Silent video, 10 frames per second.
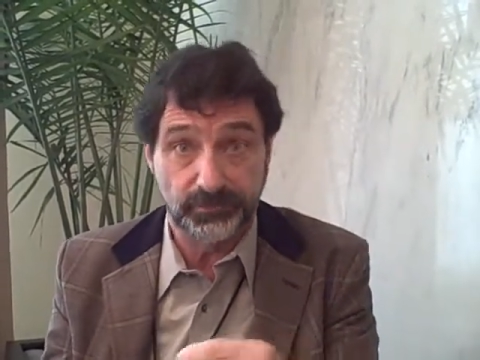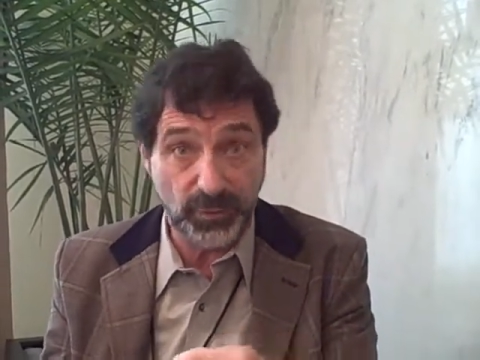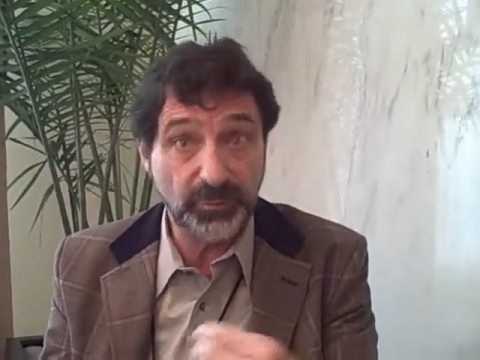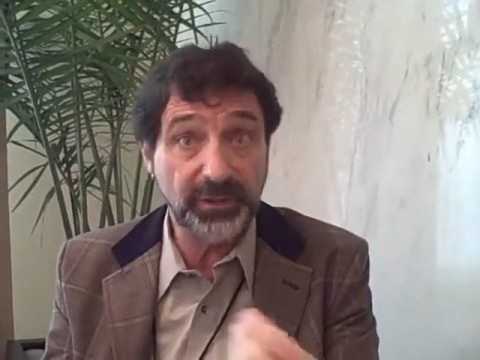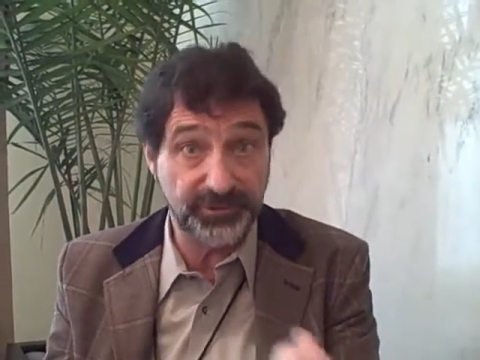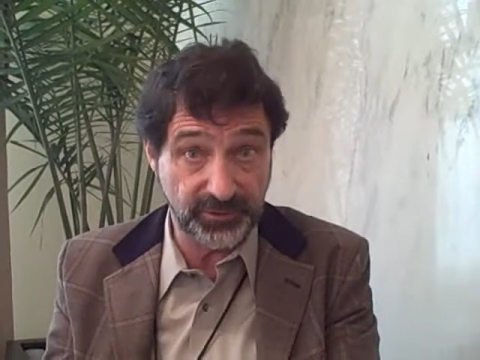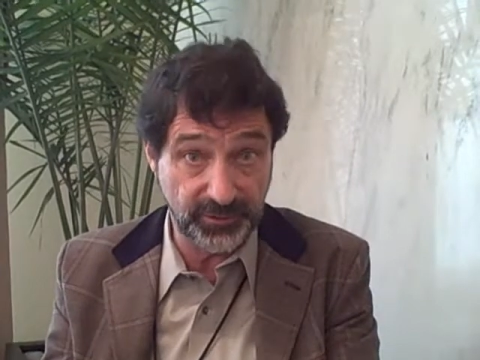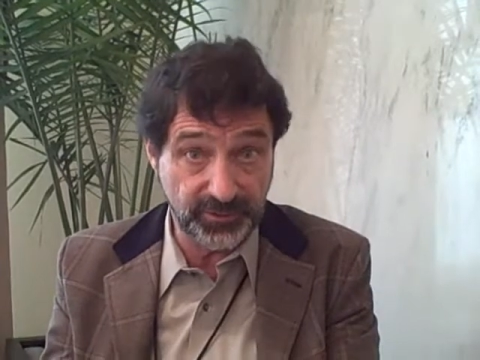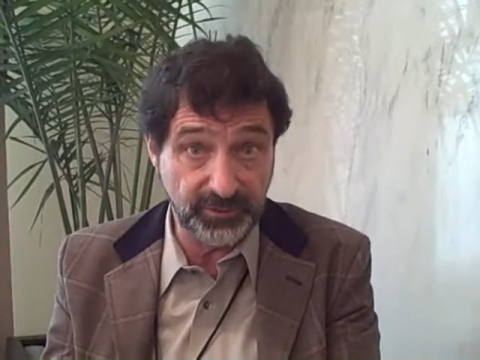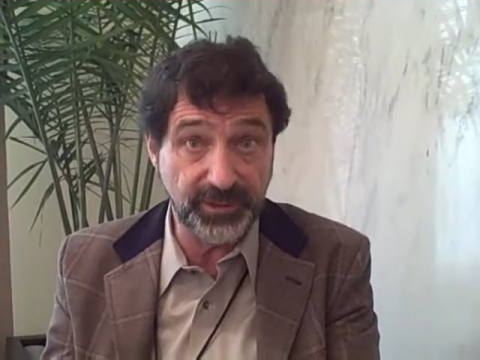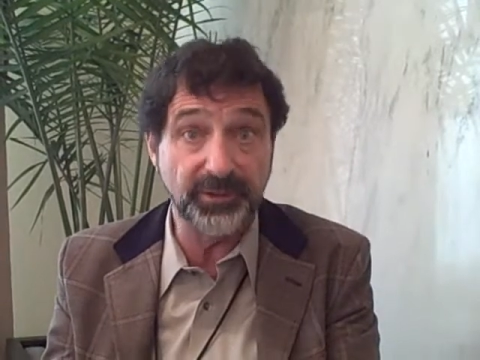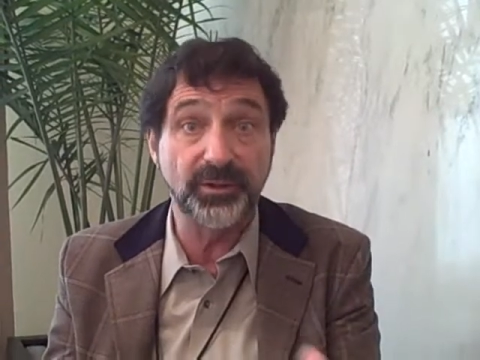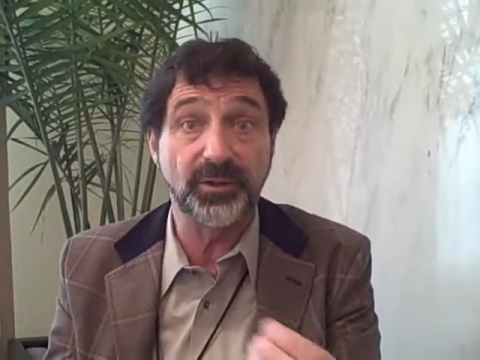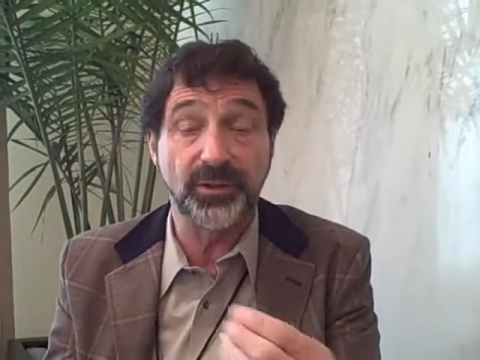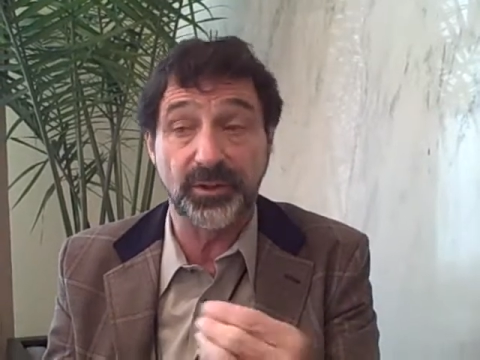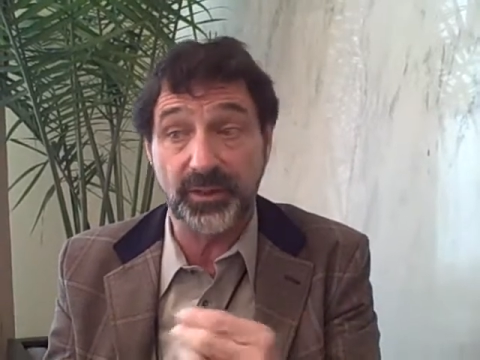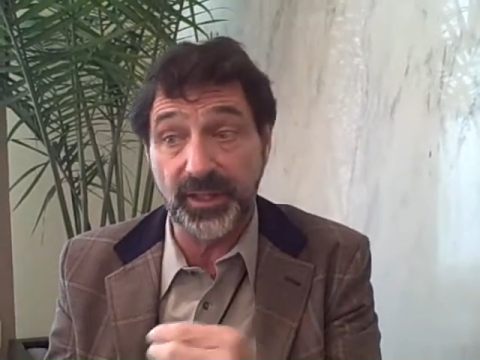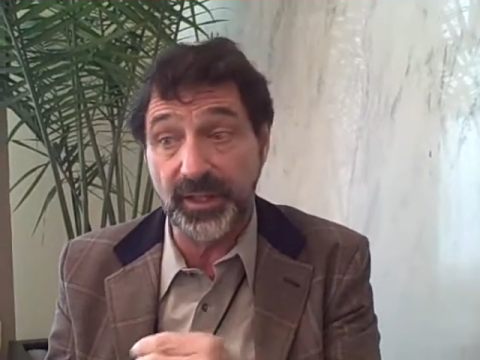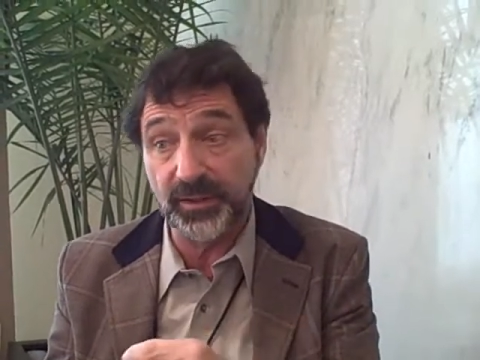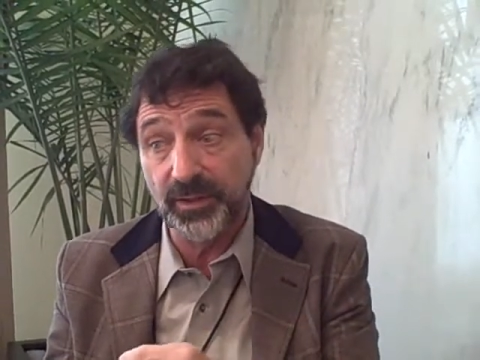what makes a good leader or
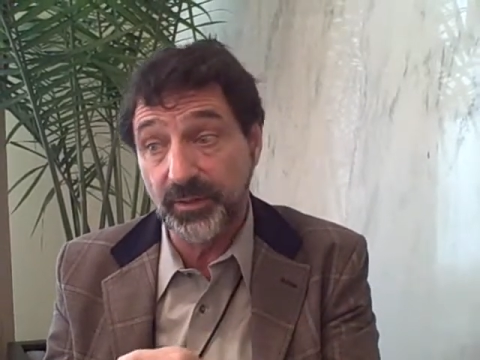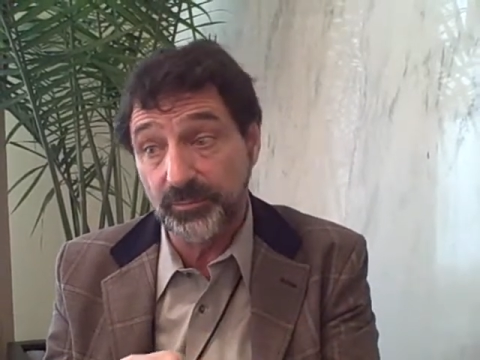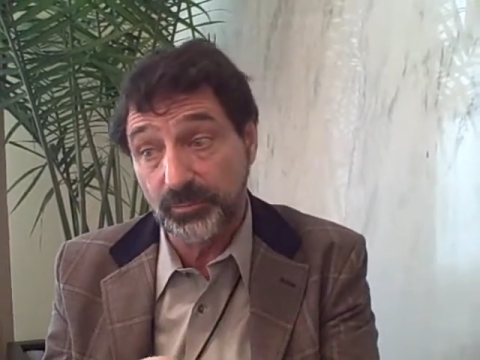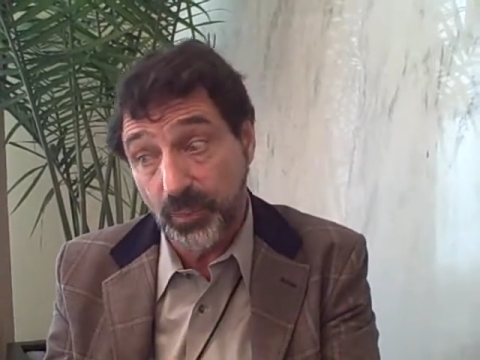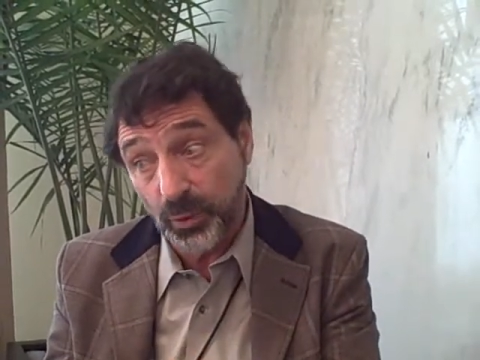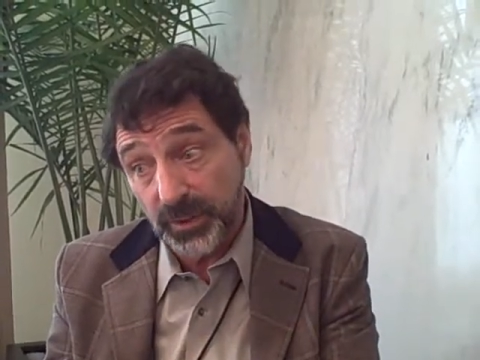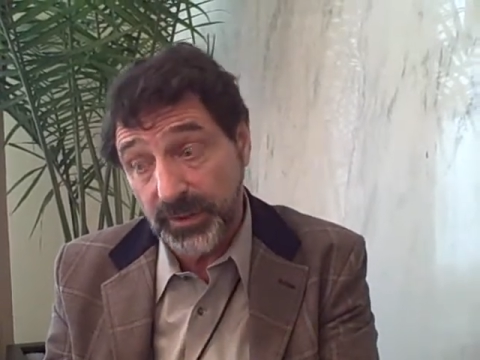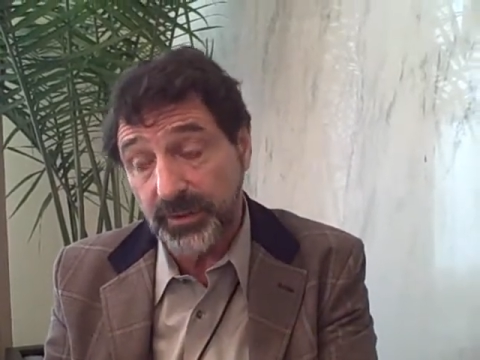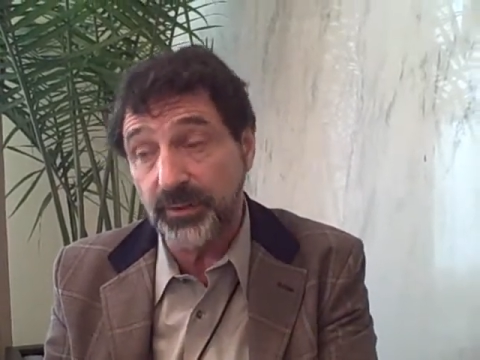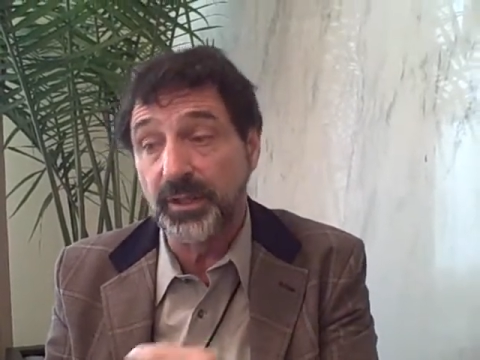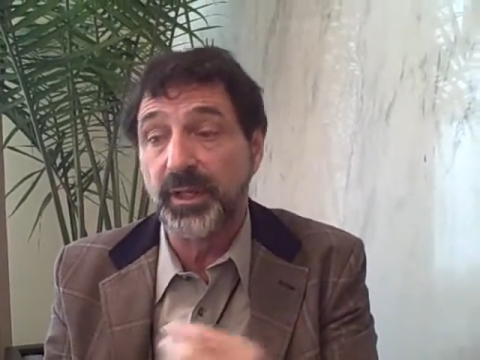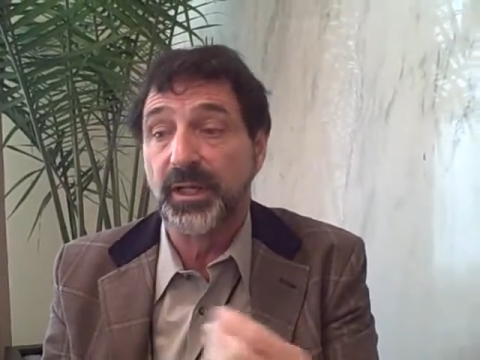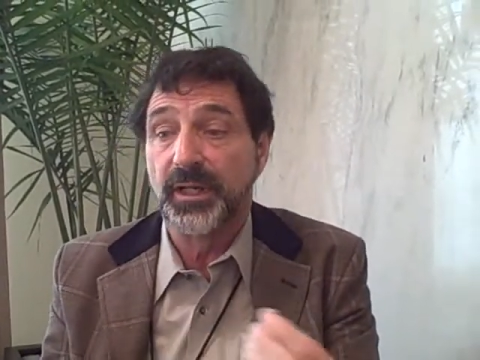a poor leader,